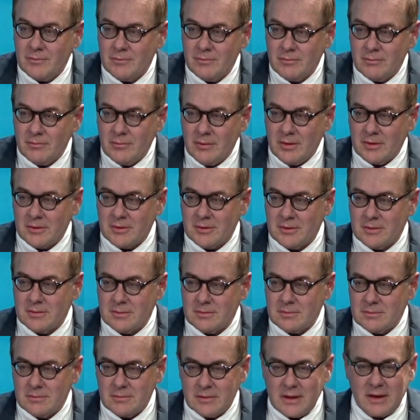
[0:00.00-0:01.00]
well,
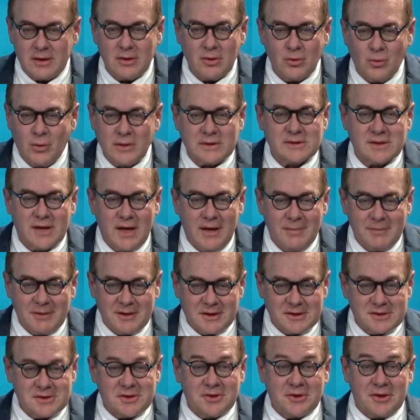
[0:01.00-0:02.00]
I don't know what time it
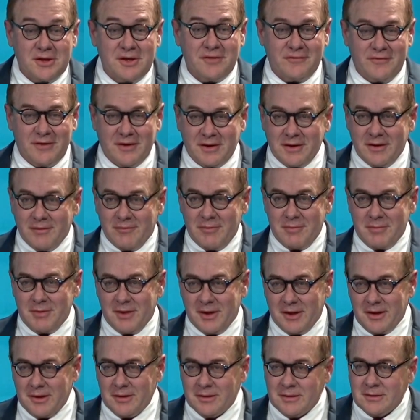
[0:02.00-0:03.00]
is. Good evening,
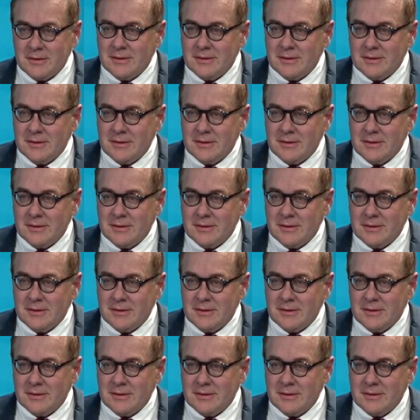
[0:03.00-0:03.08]
everybody.